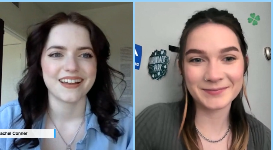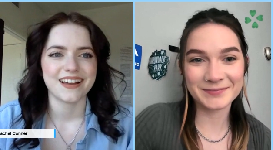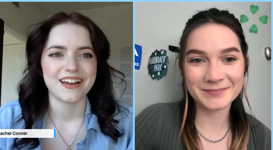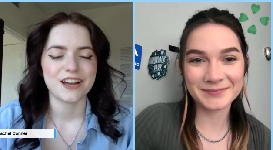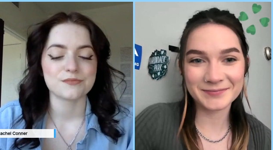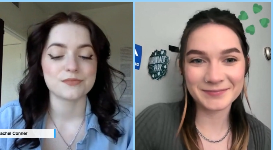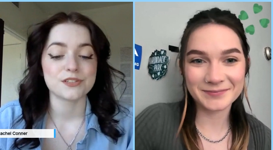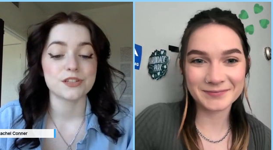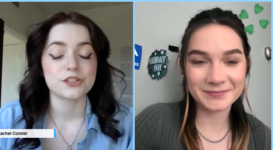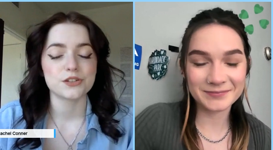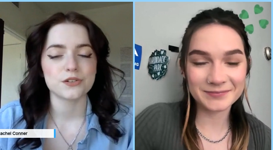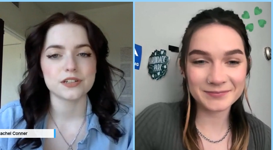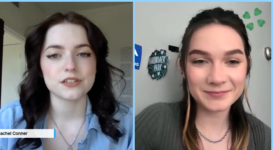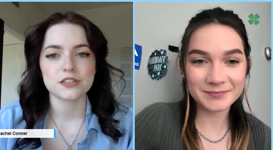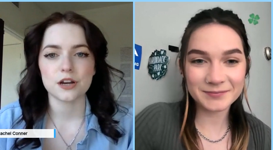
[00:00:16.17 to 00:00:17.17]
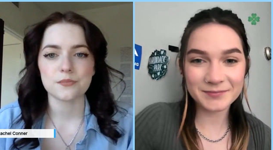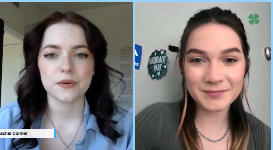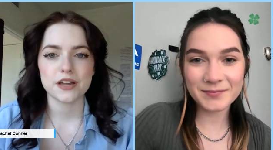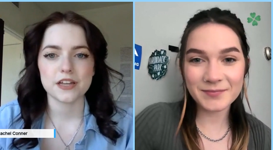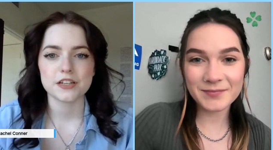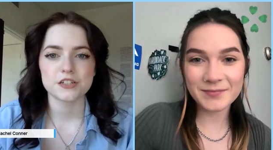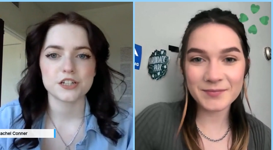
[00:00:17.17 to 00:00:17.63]
Speaker 1: Um, so do you want to
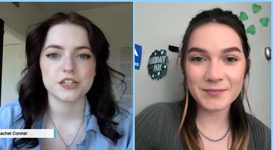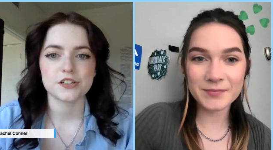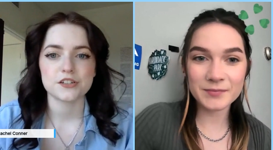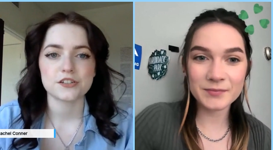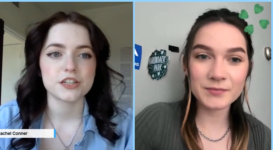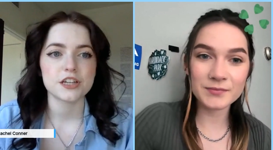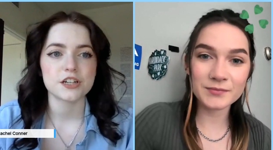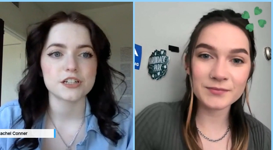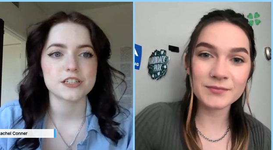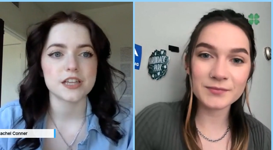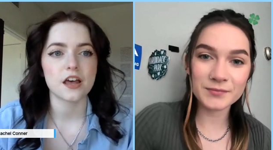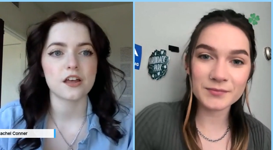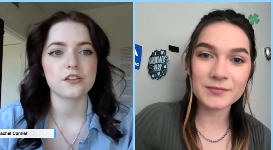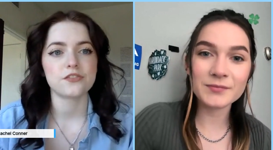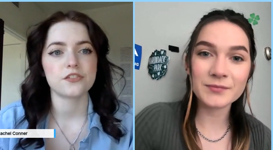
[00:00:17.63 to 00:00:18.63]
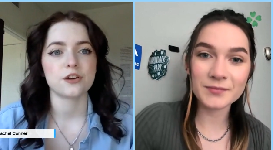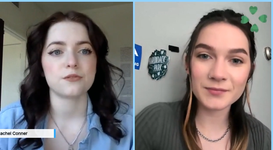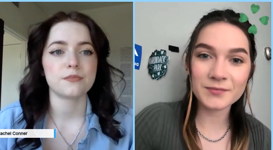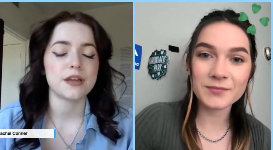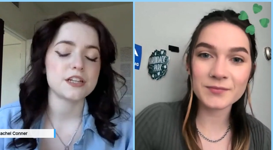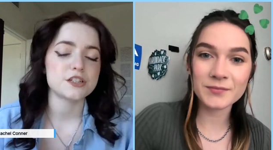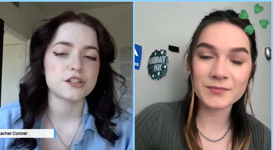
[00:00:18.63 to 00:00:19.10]
start by introducing yourself,
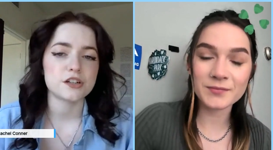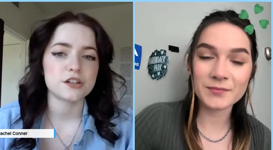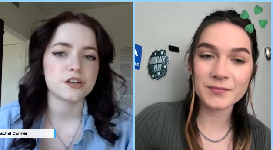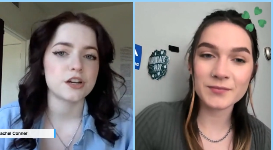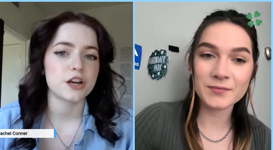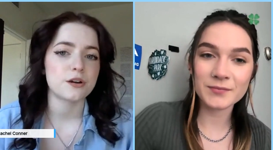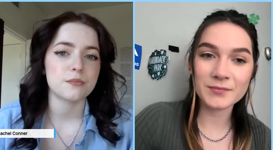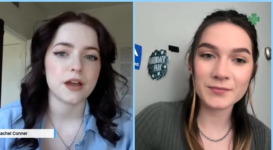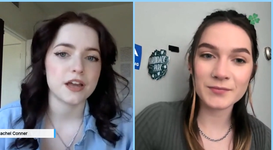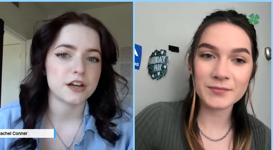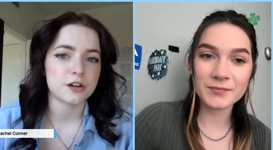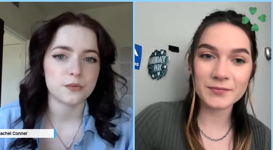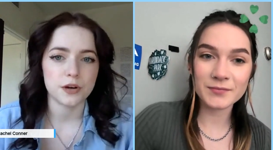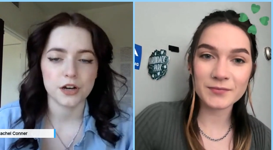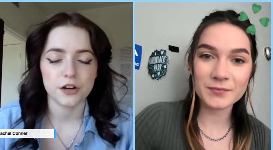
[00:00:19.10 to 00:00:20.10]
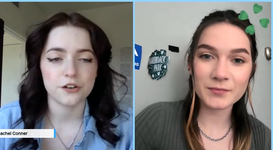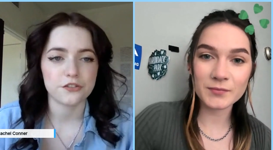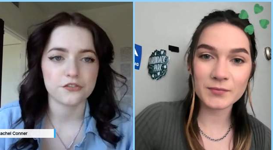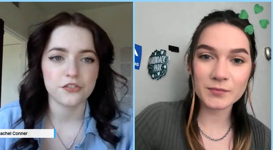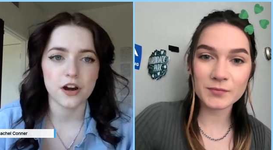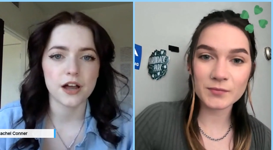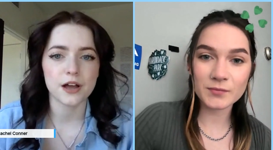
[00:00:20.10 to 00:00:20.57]
your major, your minor, where
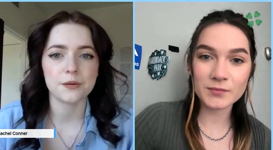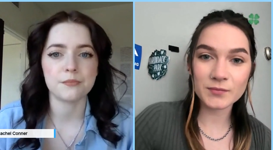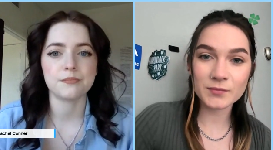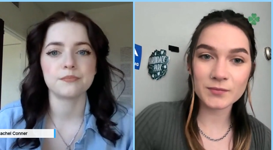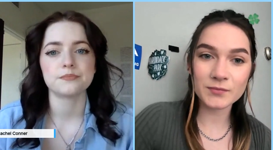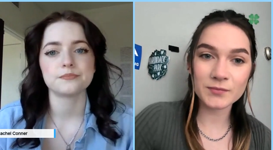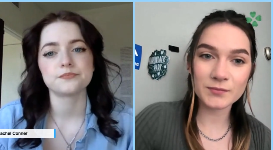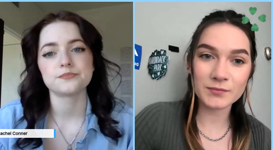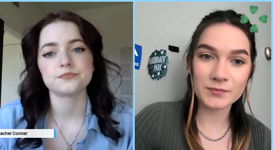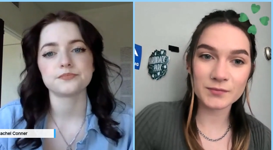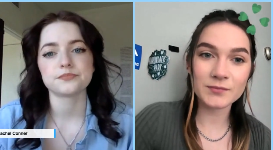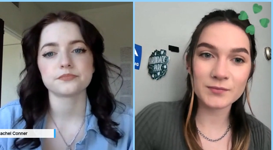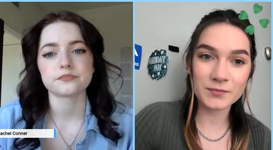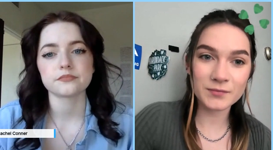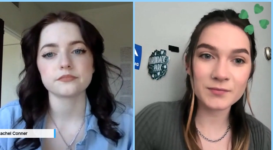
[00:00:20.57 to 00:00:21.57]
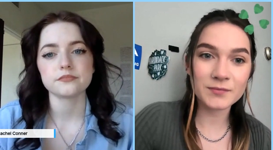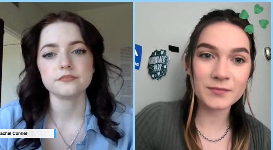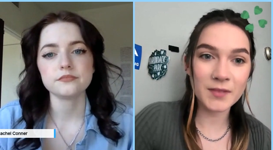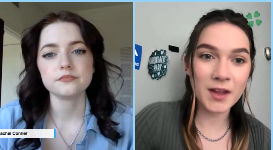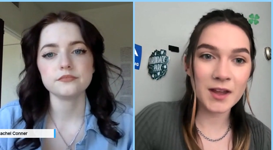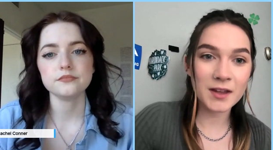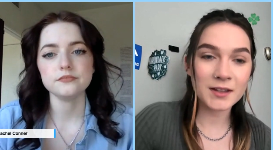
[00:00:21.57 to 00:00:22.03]
you're from?
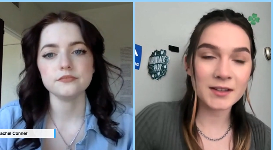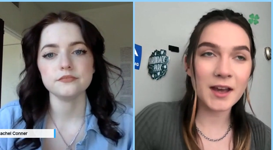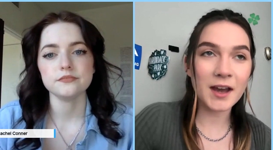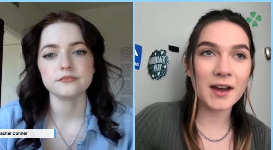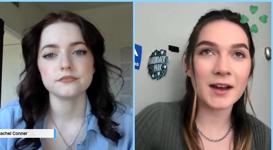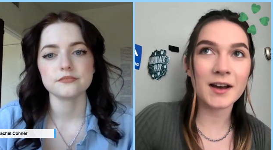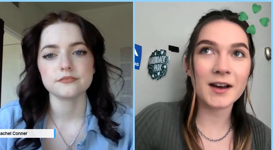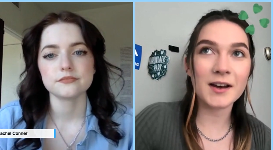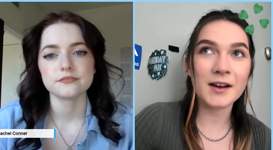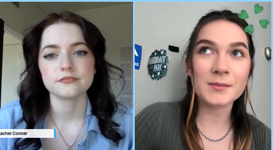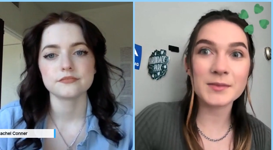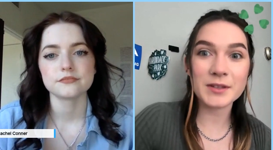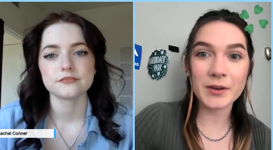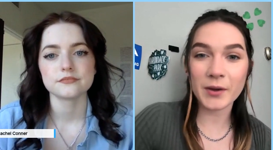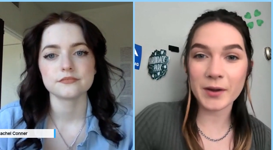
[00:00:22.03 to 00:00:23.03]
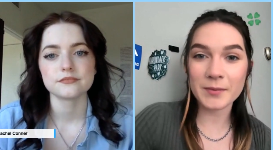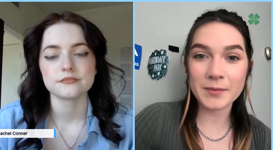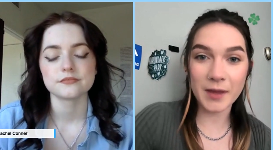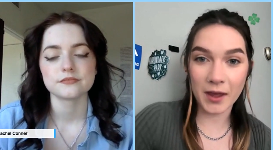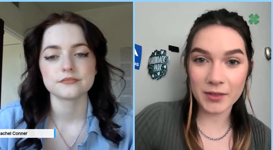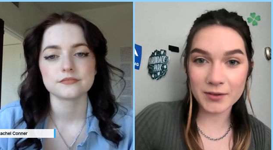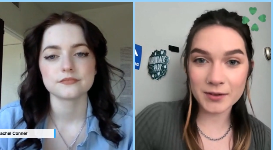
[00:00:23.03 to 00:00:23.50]
Speaker 2: Yeah, um, so
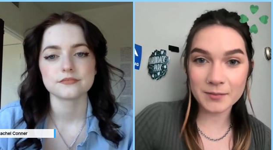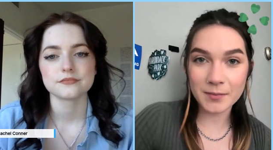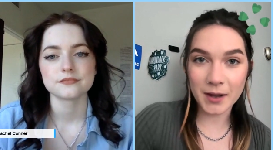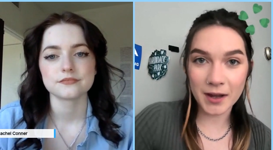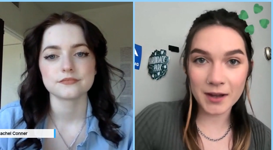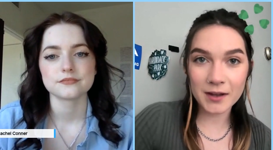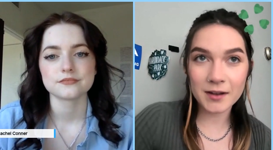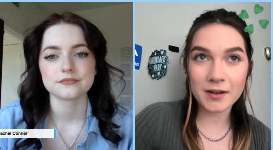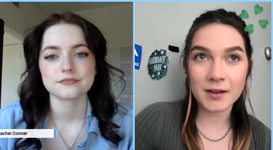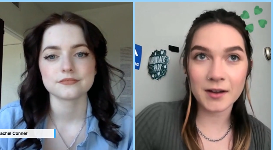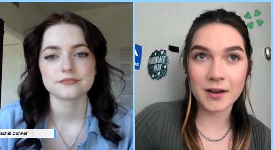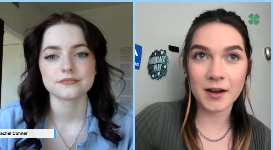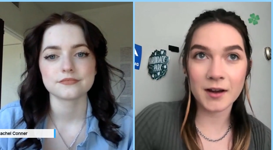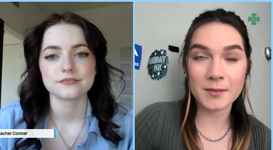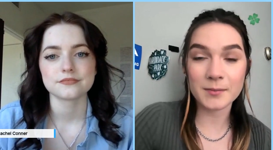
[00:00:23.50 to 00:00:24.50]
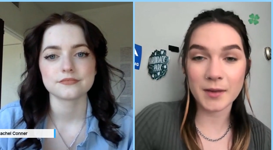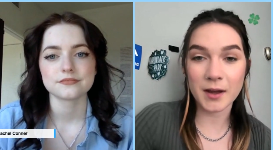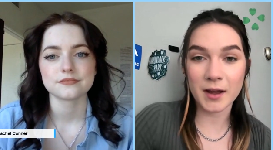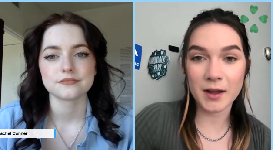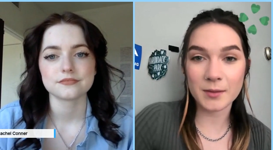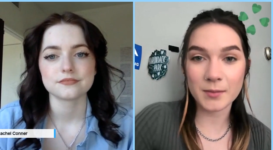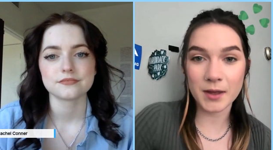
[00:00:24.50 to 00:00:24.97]
I'm Katherine Peck. Um,
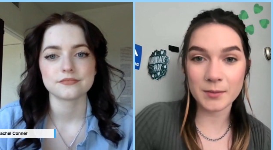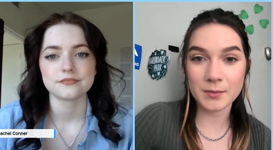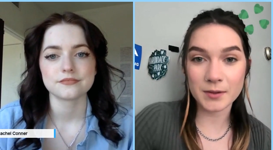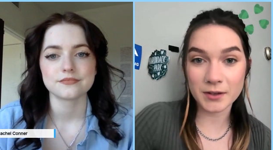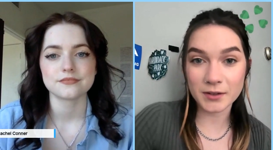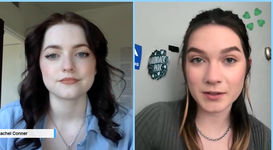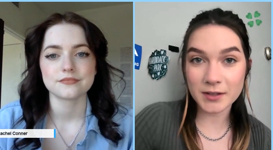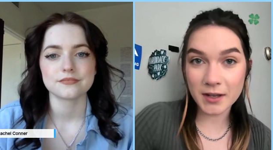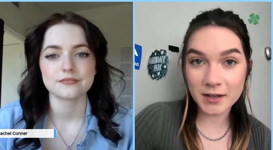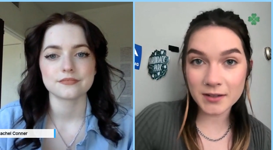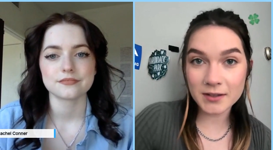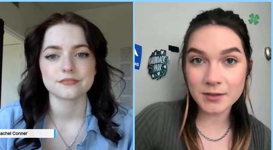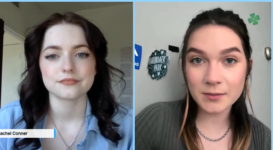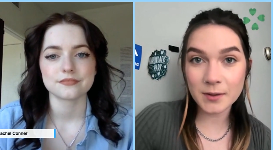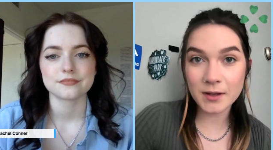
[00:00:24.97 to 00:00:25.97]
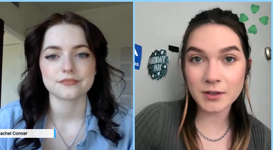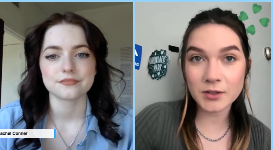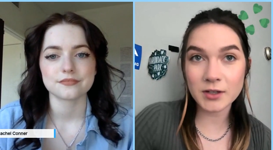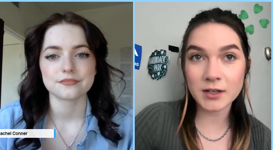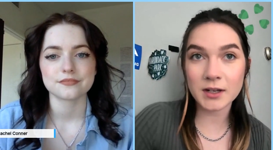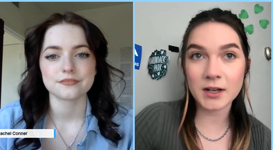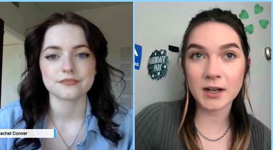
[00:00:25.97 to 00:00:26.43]
I'm a political science
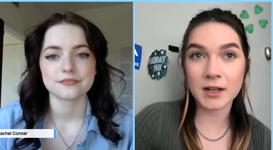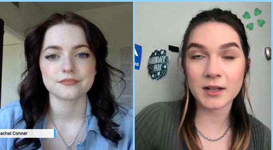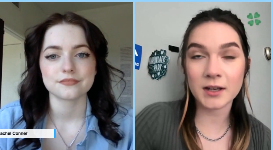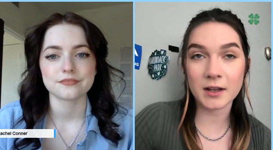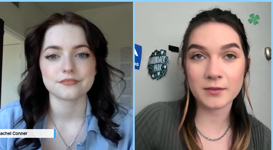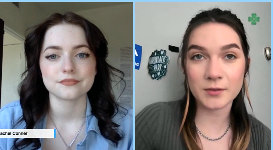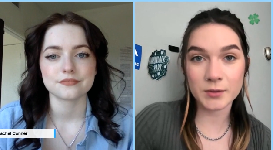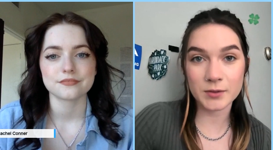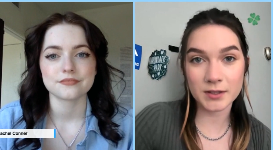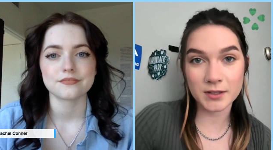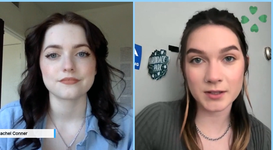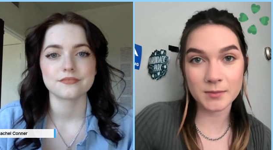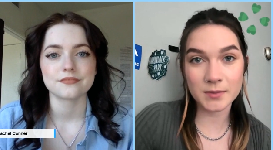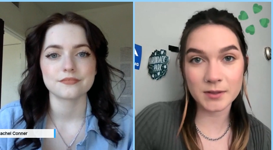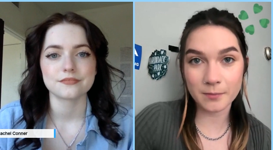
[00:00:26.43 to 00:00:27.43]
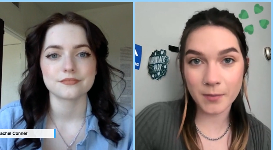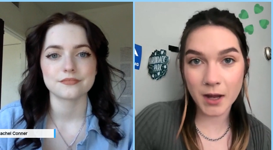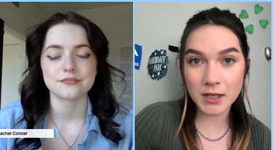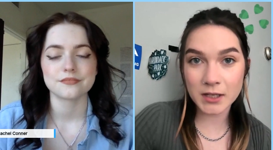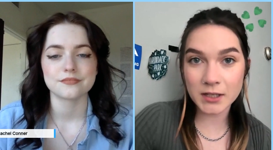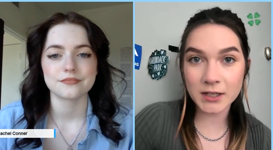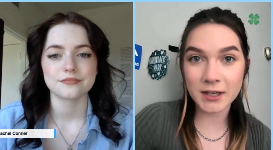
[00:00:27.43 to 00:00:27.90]
major and a food systems minor,